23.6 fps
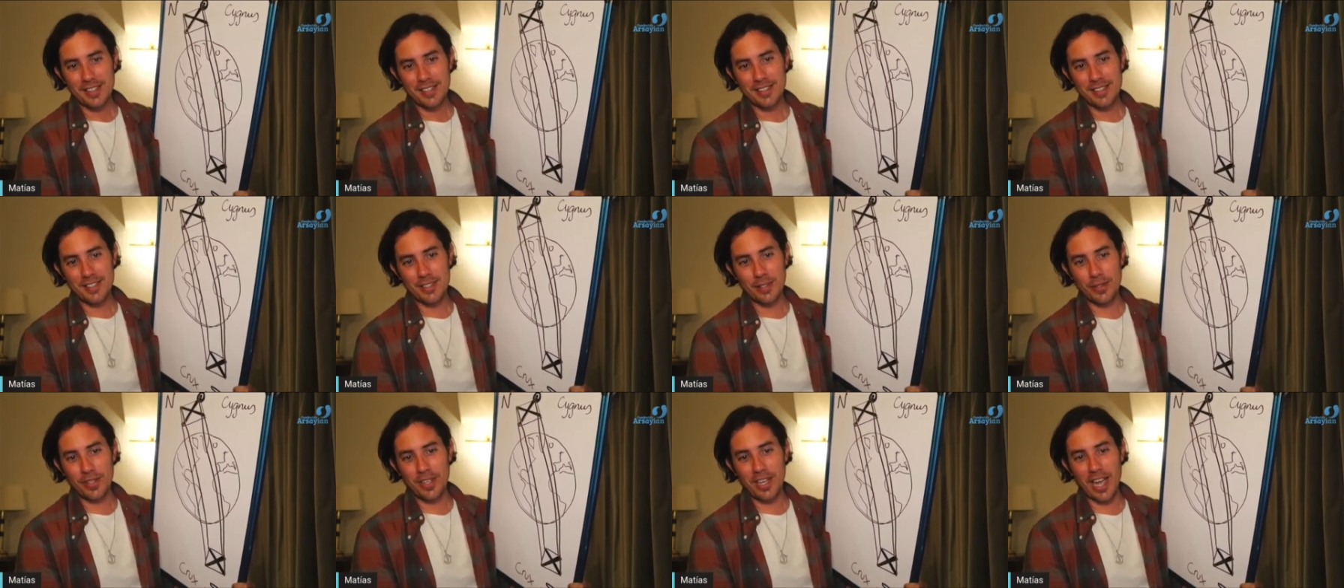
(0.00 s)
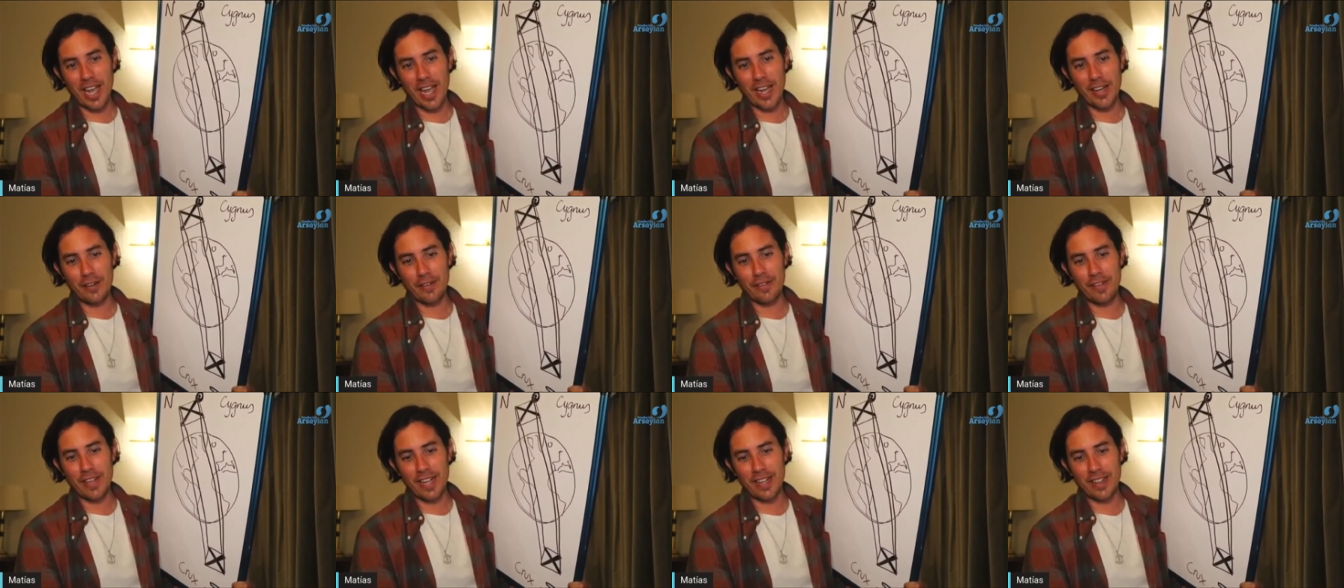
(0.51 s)
So, kind
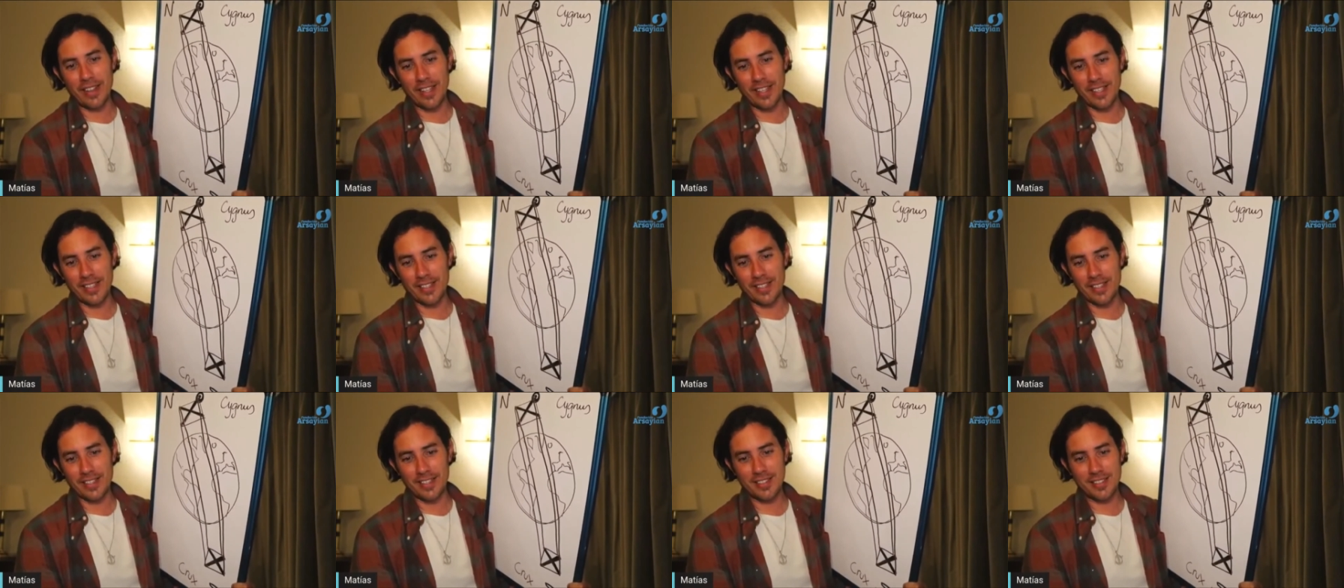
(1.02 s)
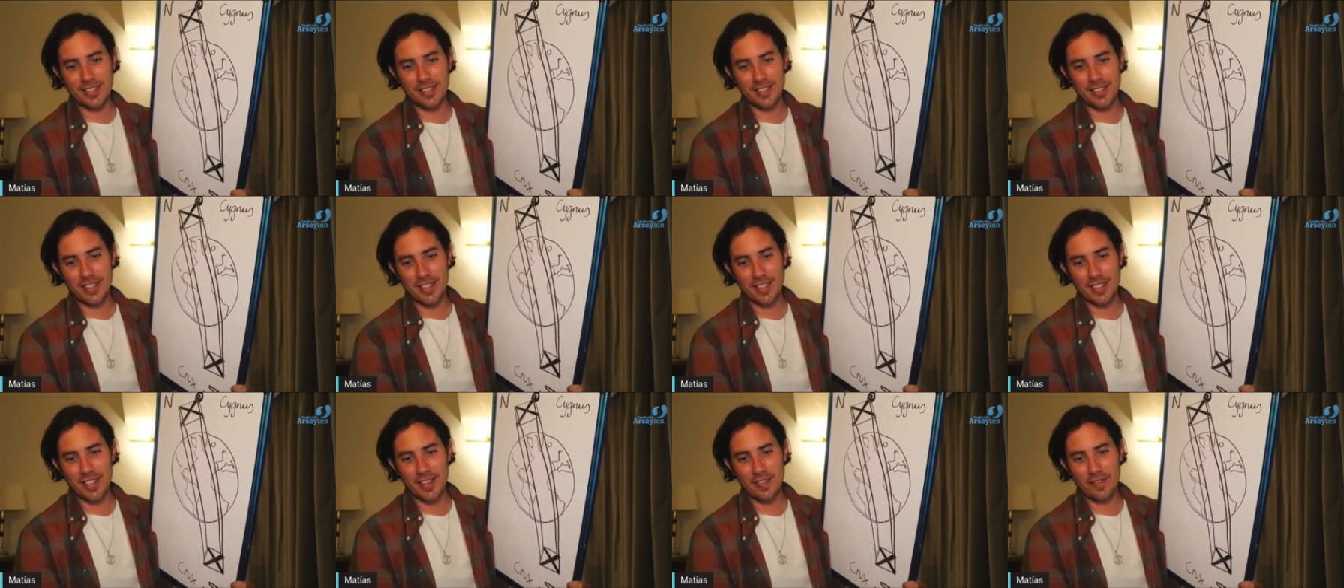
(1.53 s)
of like this
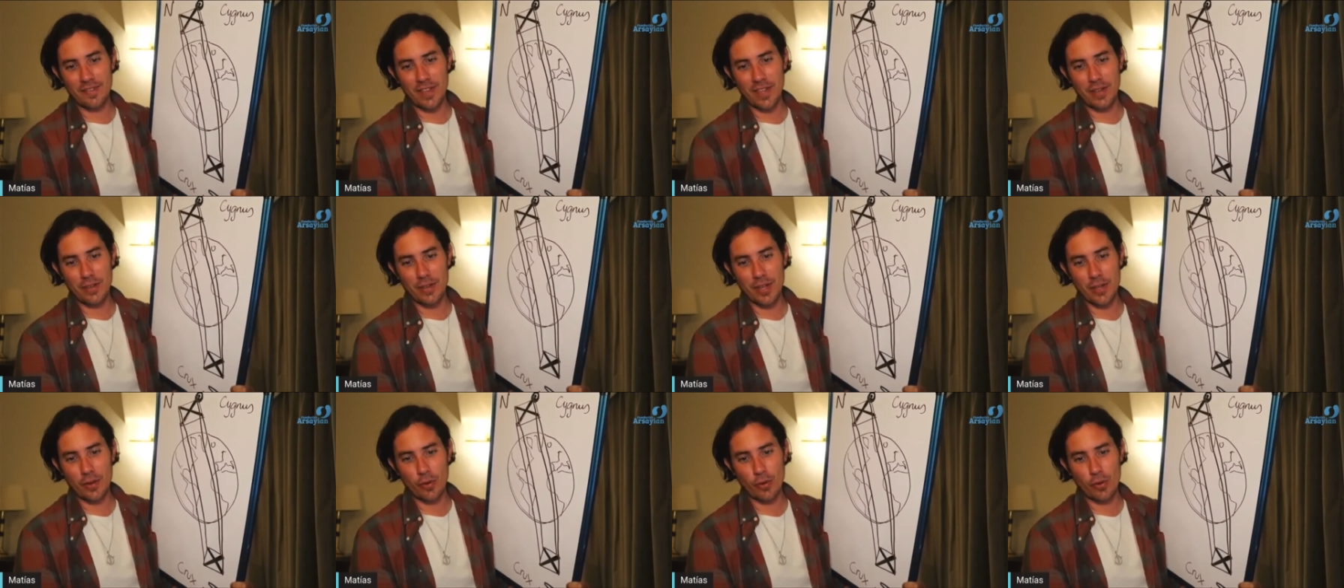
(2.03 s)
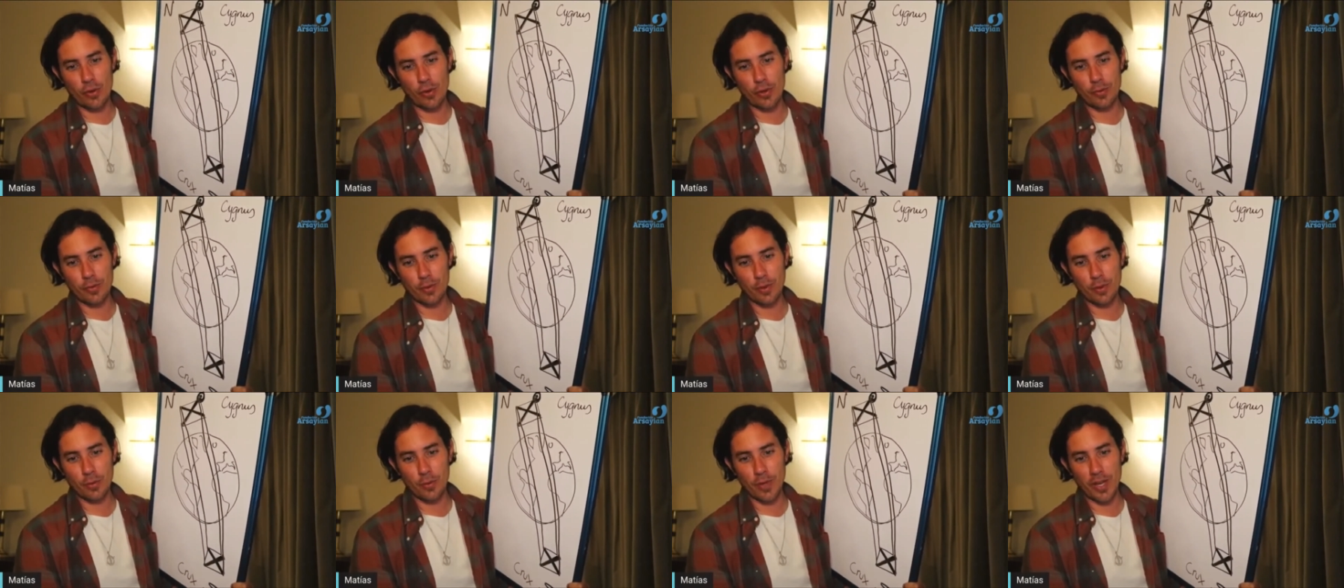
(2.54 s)
in a very
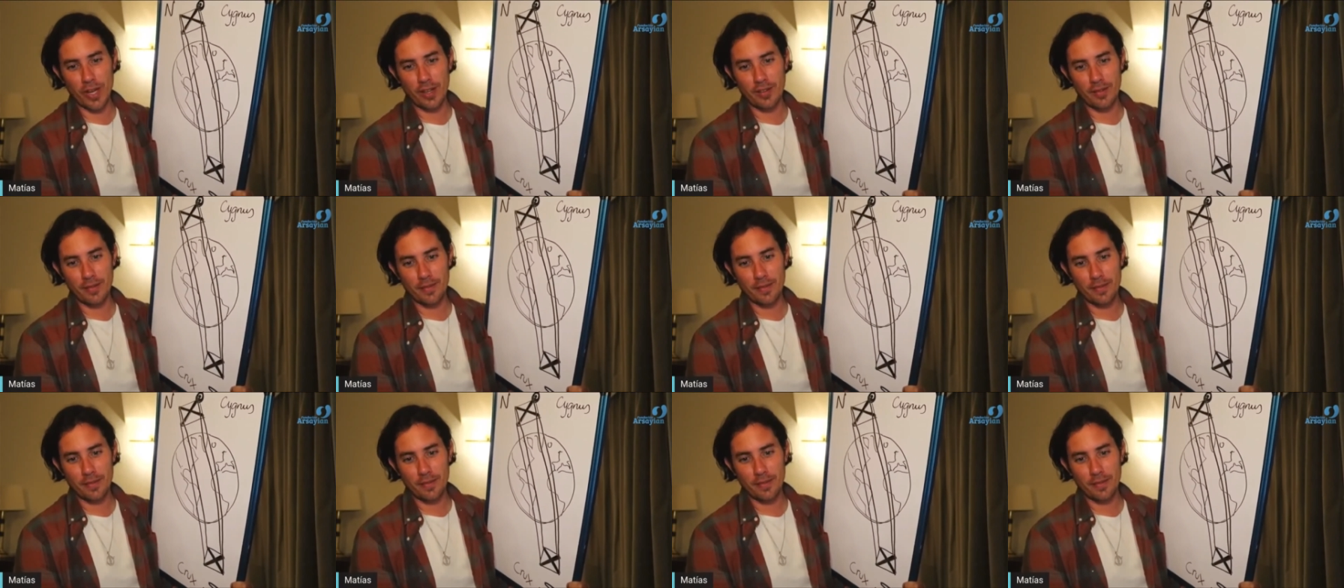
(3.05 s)
horrible way.